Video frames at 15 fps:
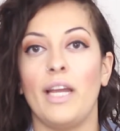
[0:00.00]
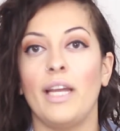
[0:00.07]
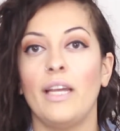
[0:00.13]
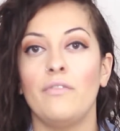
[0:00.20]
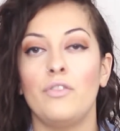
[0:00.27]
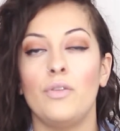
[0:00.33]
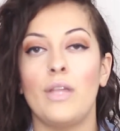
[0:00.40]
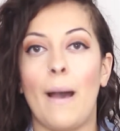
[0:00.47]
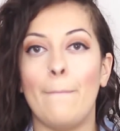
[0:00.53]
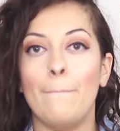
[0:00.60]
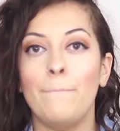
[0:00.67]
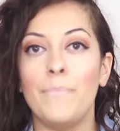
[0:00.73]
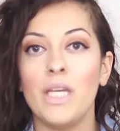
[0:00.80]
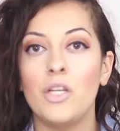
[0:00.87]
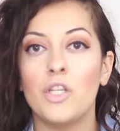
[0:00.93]
It gives you
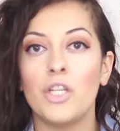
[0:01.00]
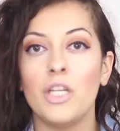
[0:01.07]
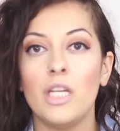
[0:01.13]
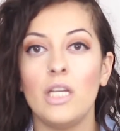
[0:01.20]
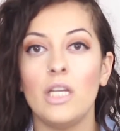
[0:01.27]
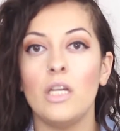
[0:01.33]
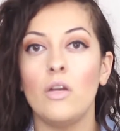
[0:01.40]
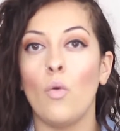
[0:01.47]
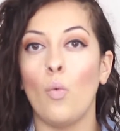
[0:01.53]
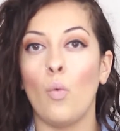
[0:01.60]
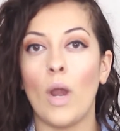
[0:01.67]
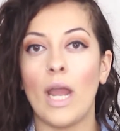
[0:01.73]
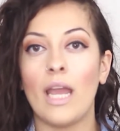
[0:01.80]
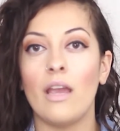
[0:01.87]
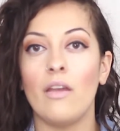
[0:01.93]
that beachy
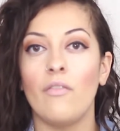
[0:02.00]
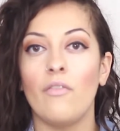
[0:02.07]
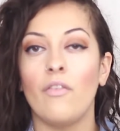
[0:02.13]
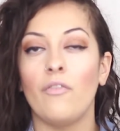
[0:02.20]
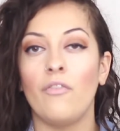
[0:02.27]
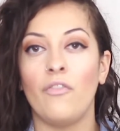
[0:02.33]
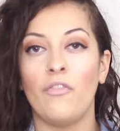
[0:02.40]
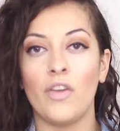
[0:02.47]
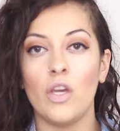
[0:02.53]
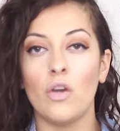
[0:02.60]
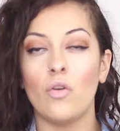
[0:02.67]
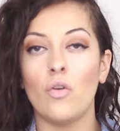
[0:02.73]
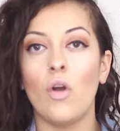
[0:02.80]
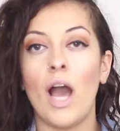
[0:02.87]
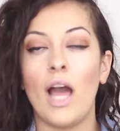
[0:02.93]
wave
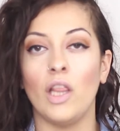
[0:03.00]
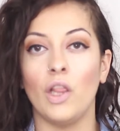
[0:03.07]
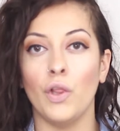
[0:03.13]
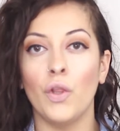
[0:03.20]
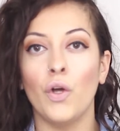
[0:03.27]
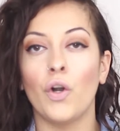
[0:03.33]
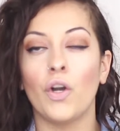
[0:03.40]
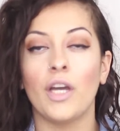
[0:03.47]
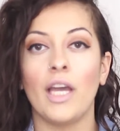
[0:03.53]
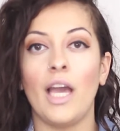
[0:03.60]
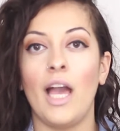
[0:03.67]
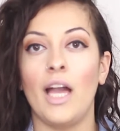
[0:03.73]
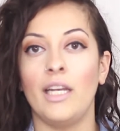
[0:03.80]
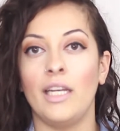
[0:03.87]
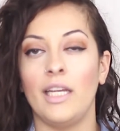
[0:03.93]
feel and look,
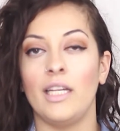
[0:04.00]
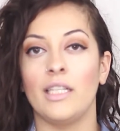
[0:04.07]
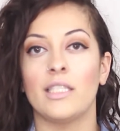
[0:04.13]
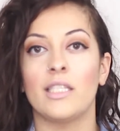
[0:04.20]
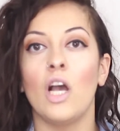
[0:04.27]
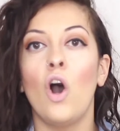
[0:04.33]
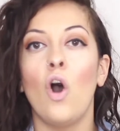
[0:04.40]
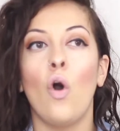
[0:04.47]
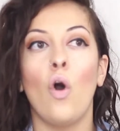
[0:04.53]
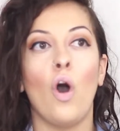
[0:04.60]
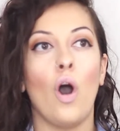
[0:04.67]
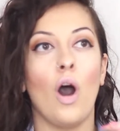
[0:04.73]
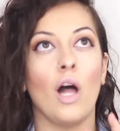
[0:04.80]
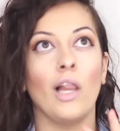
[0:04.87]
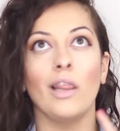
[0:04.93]
and it's
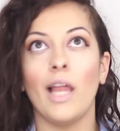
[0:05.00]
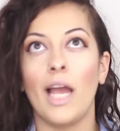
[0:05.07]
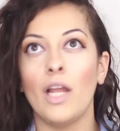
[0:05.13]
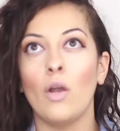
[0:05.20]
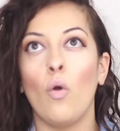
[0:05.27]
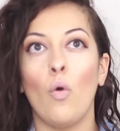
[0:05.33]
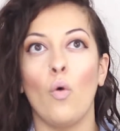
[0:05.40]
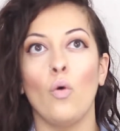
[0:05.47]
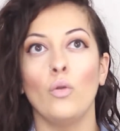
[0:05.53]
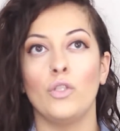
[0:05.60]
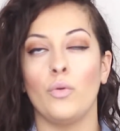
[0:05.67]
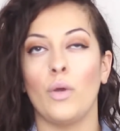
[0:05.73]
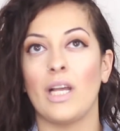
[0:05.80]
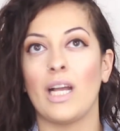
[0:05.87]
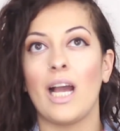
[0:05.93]
a light hold,
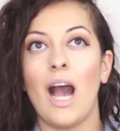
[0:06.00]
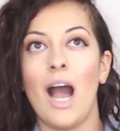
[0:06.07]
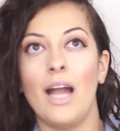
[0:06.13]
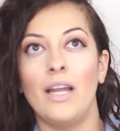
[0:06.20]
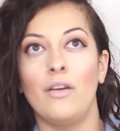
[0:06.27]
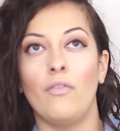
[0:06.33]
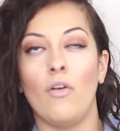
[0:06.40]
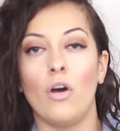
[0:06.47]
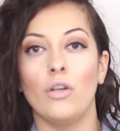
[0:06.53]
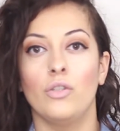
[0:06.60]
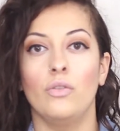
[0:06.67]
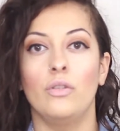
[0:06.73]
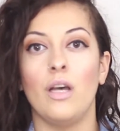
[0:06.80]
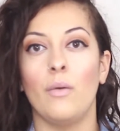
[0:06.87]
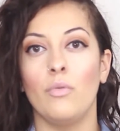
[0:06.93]
so it kind of
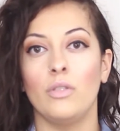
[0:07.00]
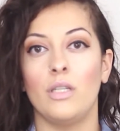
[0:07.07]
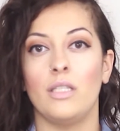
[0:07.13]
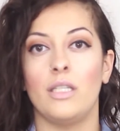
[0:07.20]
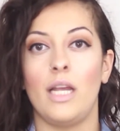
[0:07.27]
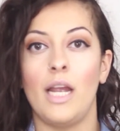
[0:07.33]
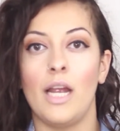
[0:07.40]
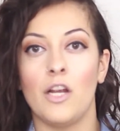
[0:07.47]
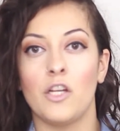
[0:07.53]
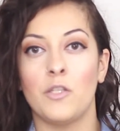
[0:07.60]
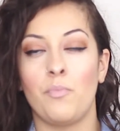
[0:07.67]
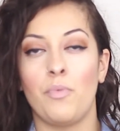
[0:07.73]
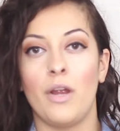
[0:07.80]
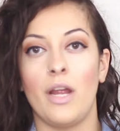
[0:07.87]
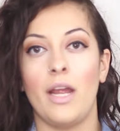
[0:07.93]
also doubles as a
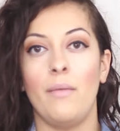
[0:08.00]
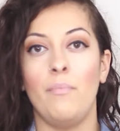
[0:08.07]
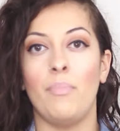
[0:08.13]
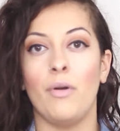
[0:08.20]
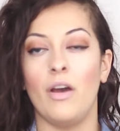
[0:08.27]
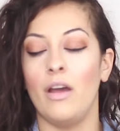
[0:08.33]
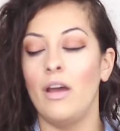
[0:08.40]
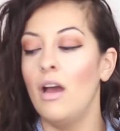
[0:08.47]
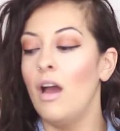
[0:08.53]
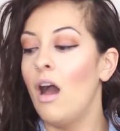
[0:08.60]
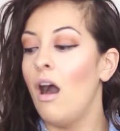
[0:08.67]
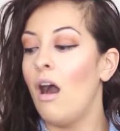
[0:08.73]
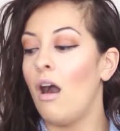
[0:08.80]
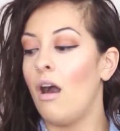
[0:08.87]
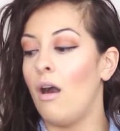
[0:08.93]
hairspray, but
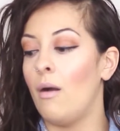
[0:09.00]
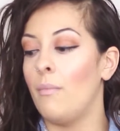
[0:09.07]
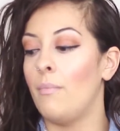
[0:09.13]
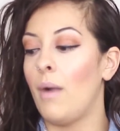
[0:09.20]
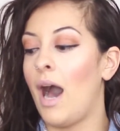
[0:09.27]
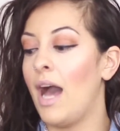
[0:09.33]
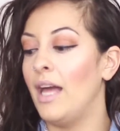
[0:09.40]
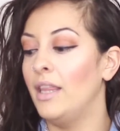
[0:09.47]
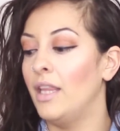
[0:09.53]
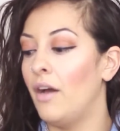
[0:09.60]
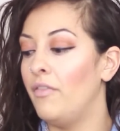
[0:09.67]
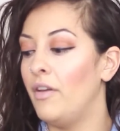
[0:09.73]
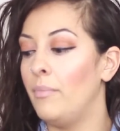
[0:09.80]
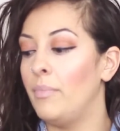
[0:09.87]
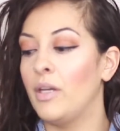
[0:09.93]
I
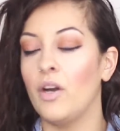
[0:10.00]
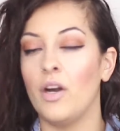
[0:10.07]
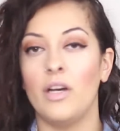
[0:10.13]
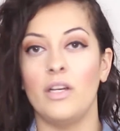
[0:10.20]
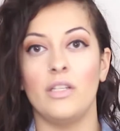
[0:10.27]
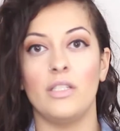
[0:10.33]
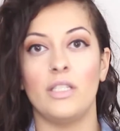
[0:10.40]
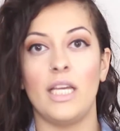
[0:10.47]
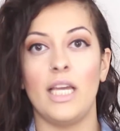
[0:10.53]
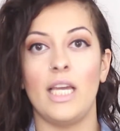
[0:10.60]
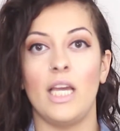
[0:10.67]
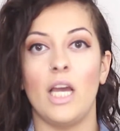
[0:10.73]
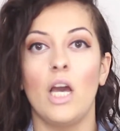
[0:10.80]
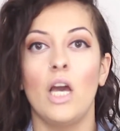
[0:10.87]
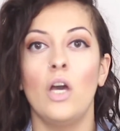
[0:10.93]
love it because
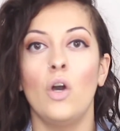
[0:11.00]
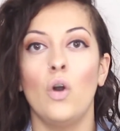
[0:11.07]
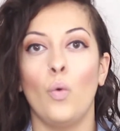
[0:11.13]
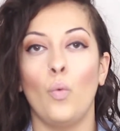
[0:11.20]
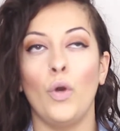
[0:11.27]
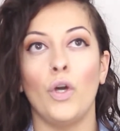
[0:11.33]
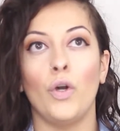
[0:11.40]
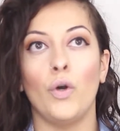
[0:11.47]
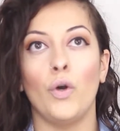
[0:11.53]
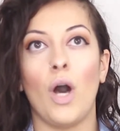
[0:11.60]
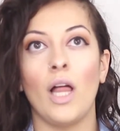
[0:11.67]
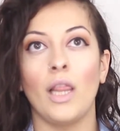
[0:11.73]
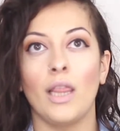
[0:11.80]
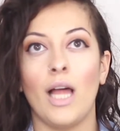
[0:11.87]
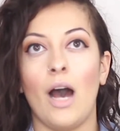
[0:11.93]
it will
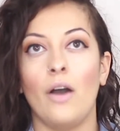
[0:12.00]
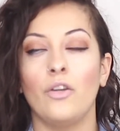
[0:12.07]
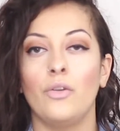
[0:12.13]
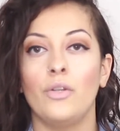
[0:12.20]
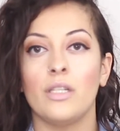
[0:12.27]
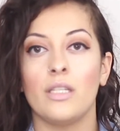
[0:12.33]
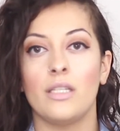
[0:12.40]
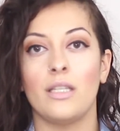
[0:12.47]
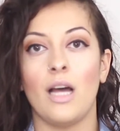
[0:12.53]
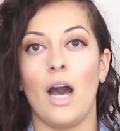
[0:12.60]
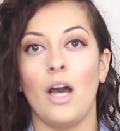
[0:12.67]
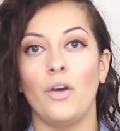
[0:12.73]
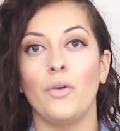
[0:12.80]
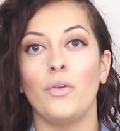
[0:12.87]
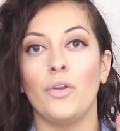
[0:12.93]
allow you to
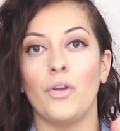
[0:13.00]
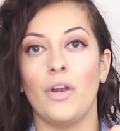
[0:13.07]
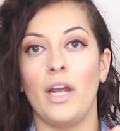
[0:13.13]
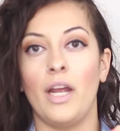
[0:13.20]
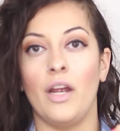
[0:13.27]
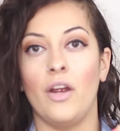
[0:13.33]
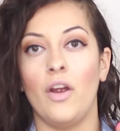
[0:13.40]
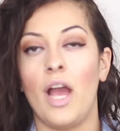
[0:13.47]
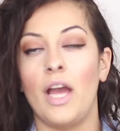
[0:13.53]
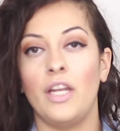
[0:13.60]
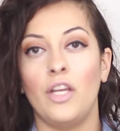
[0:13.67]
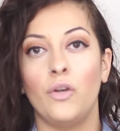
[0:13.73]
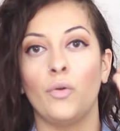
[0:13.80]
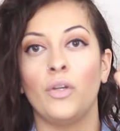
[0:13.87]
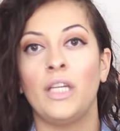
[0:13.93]
style your hair and
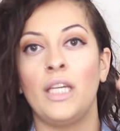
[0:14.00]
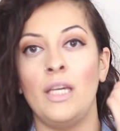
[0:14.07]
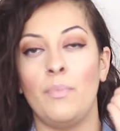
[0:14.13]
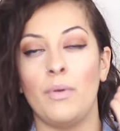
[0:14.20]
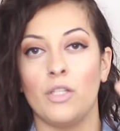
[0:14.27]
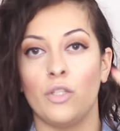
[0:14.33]
it'll keep it.